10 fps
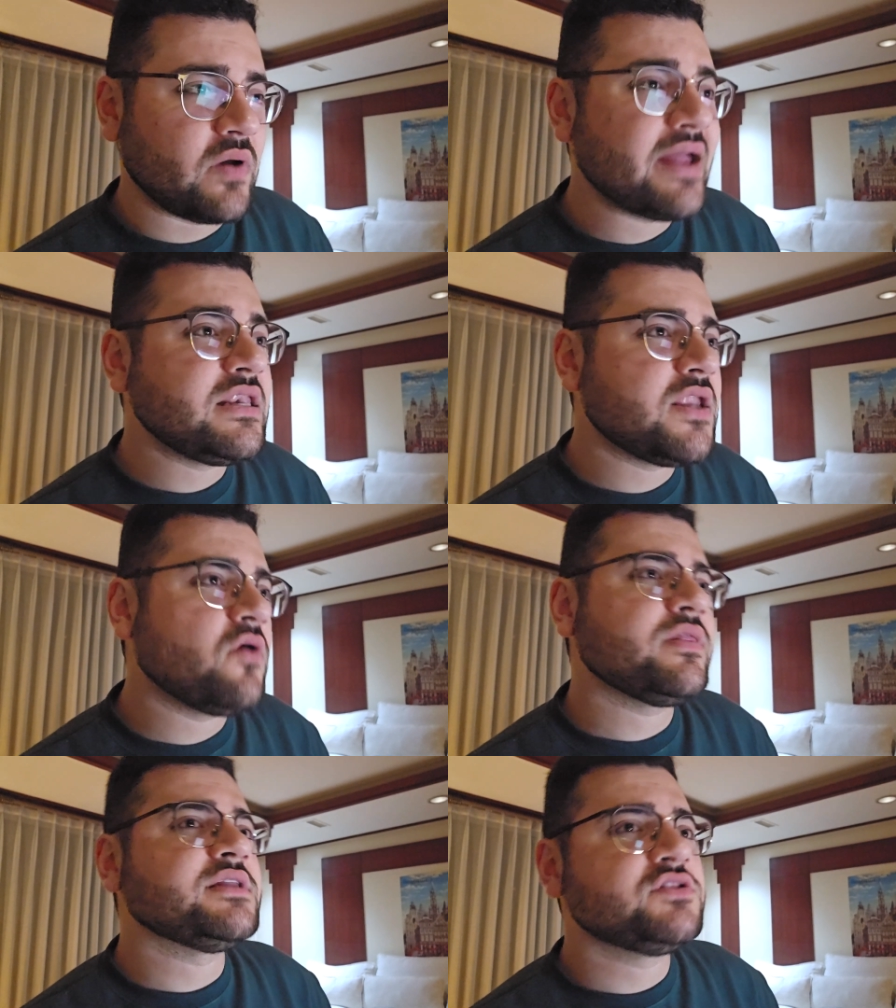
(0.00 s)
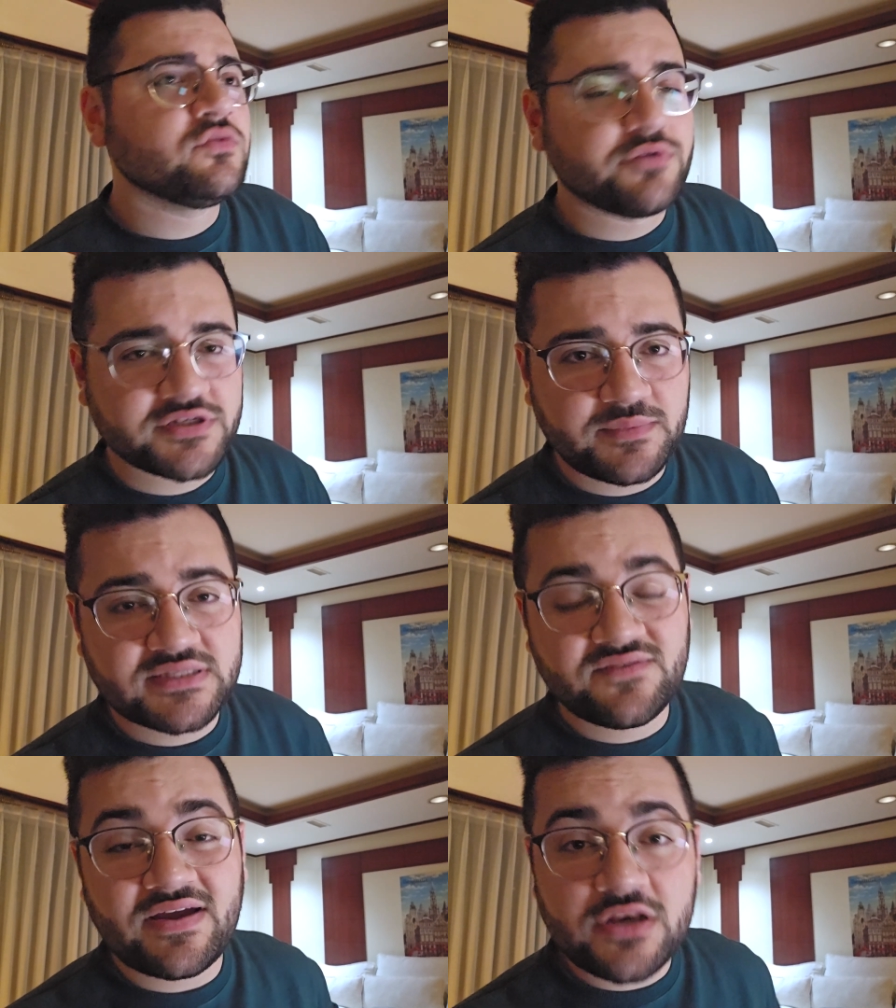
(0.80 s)
I know that's super
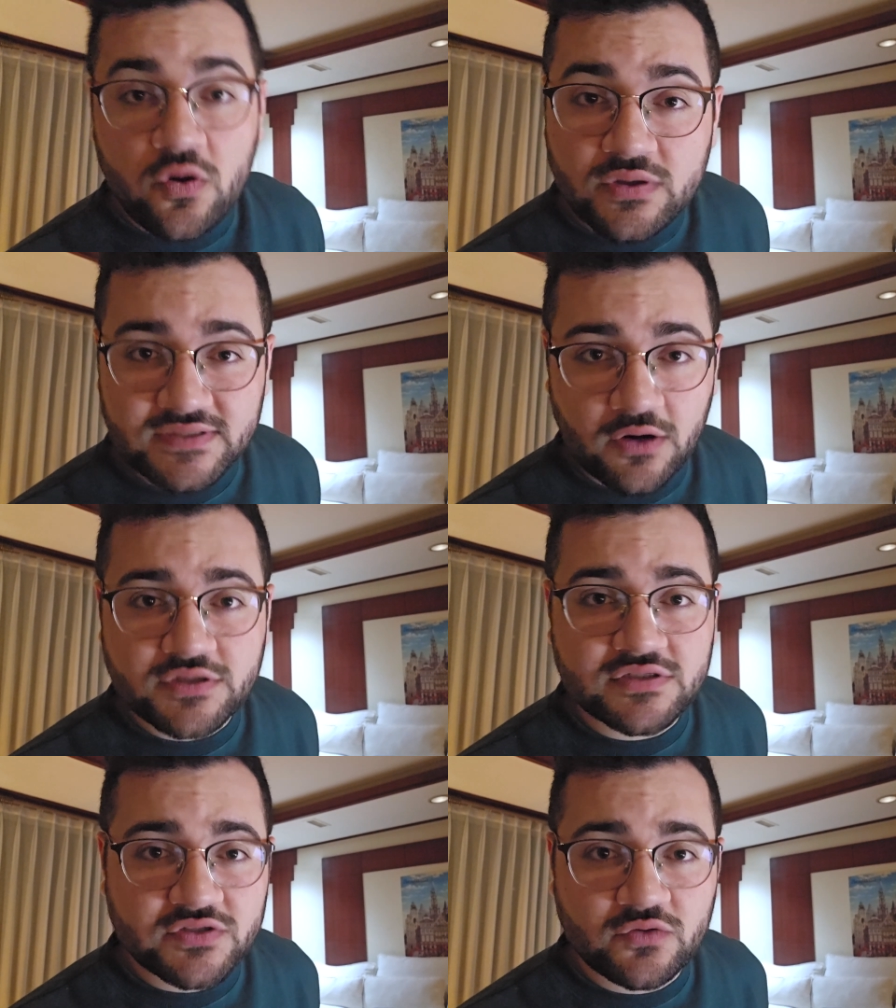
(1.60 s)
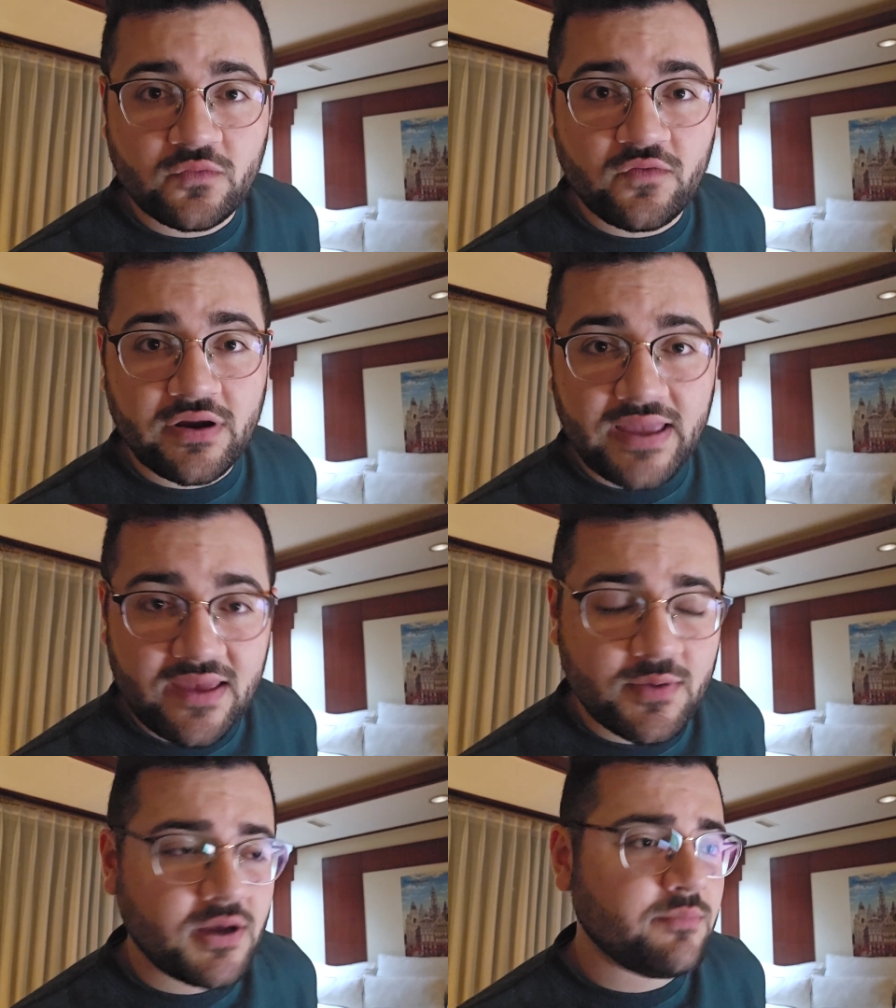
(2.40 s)
expensive. I know it's hard to do for a
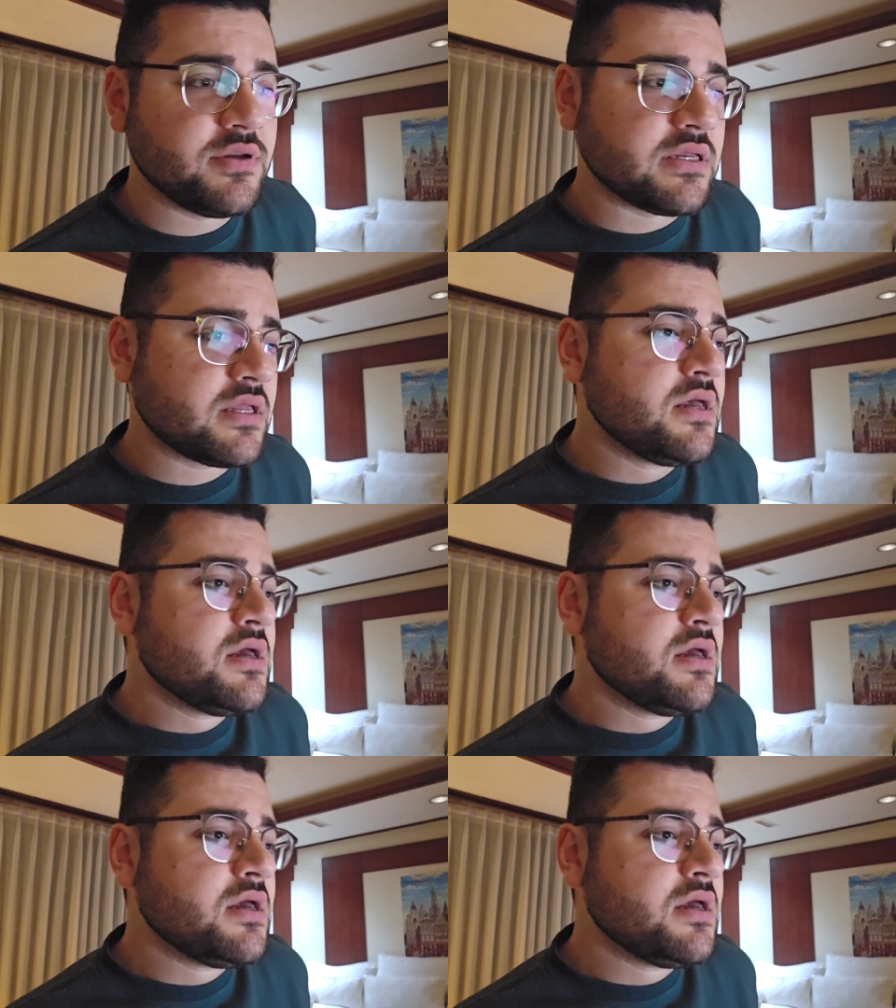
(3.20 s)
game company,